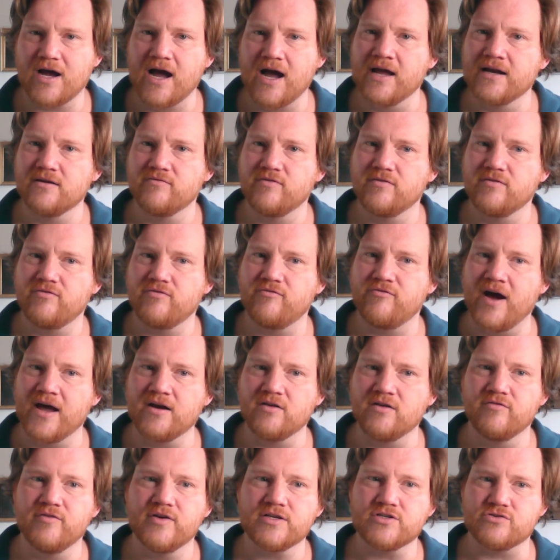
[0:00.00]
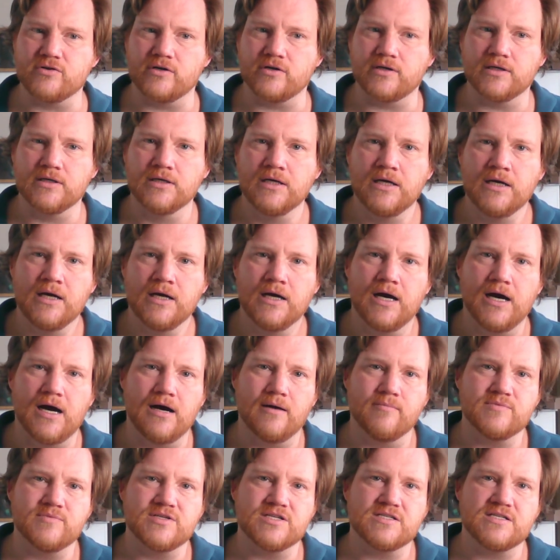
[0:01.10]
kind of a final victory,
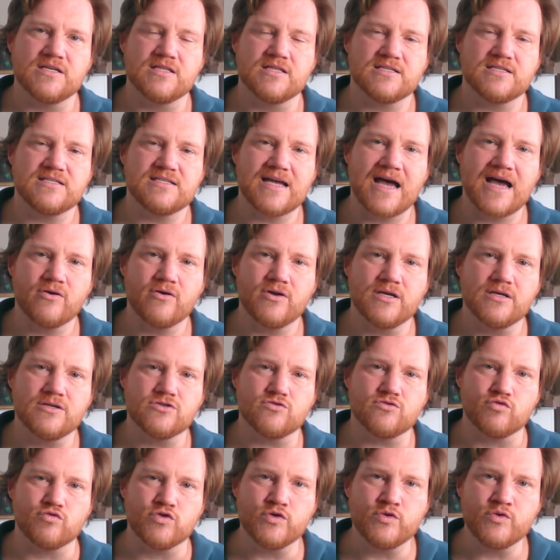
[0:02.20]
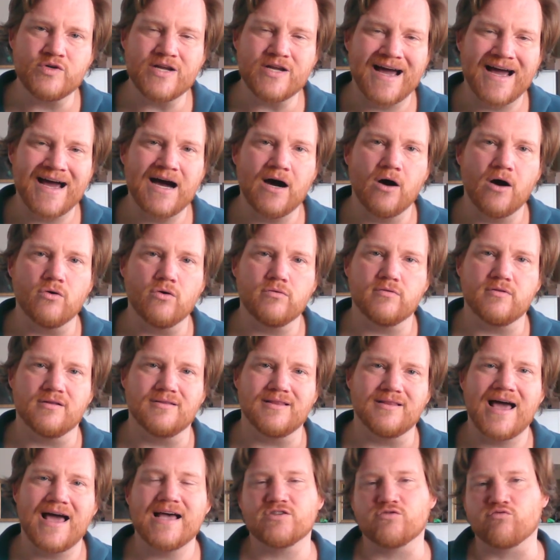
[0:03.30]
to see the Saudis root out the
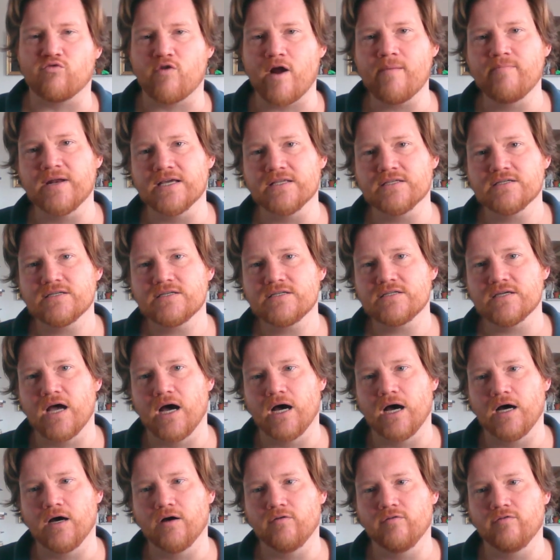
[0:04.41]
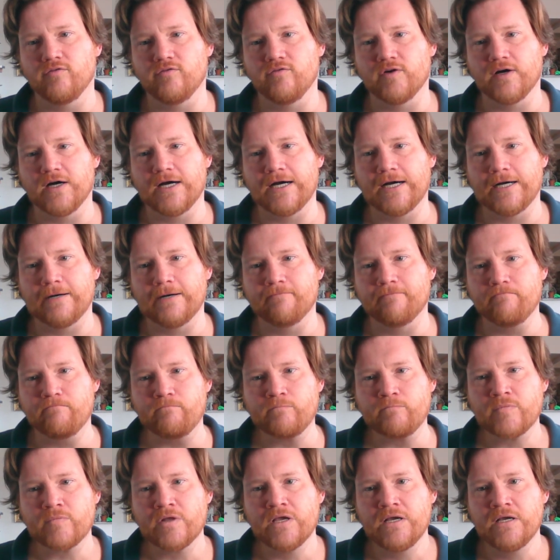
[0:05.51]
last remnants of
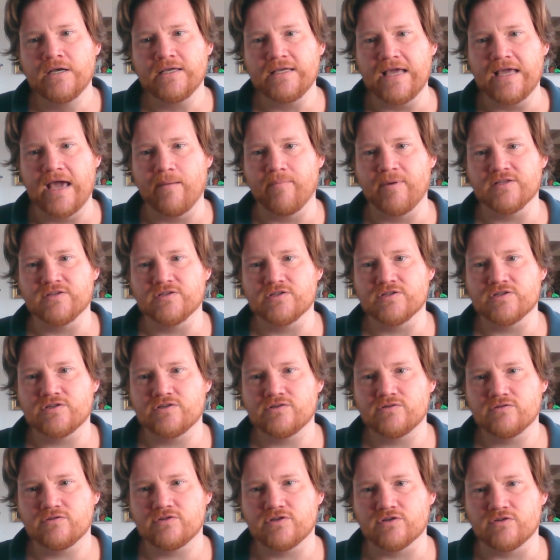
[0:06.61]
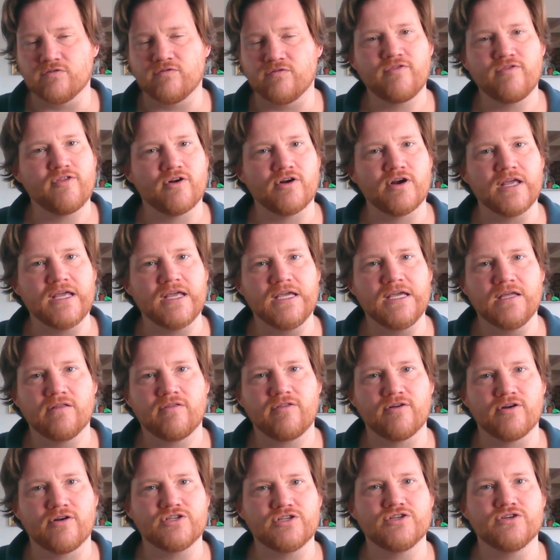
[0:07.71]
Yemen's sort of
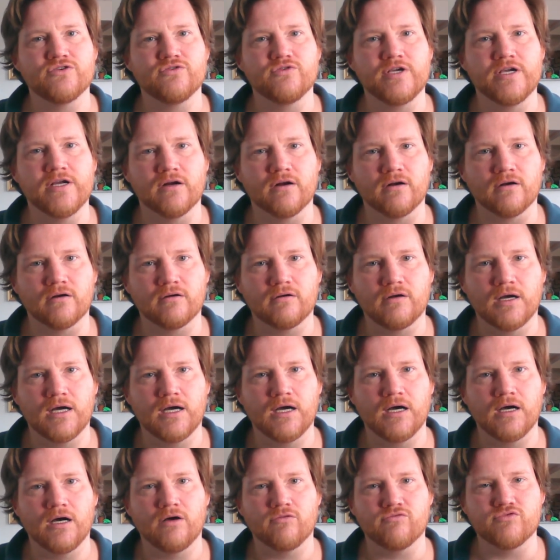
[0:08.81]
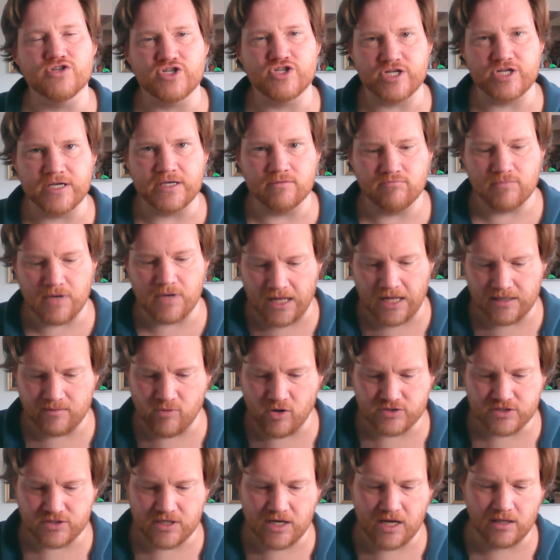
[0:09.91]
32-year regime, Ali
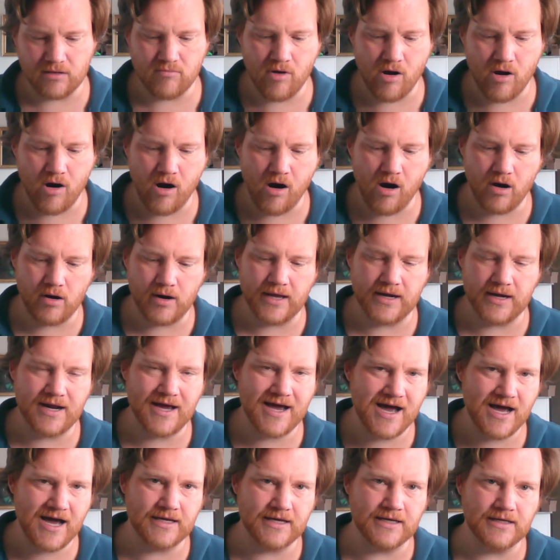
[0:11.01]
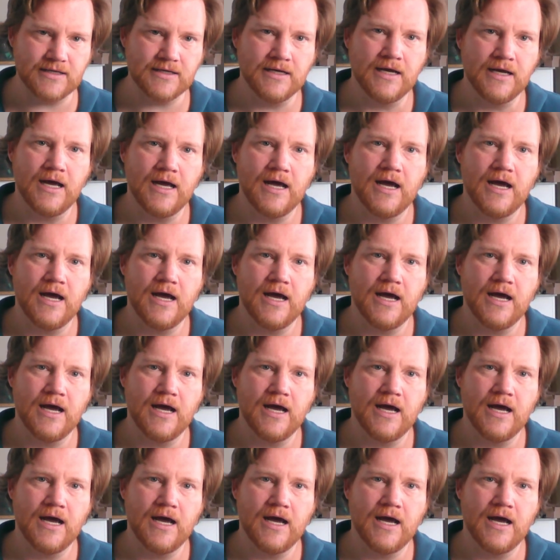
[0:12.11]
Mohsen Al-Omar and Hadi,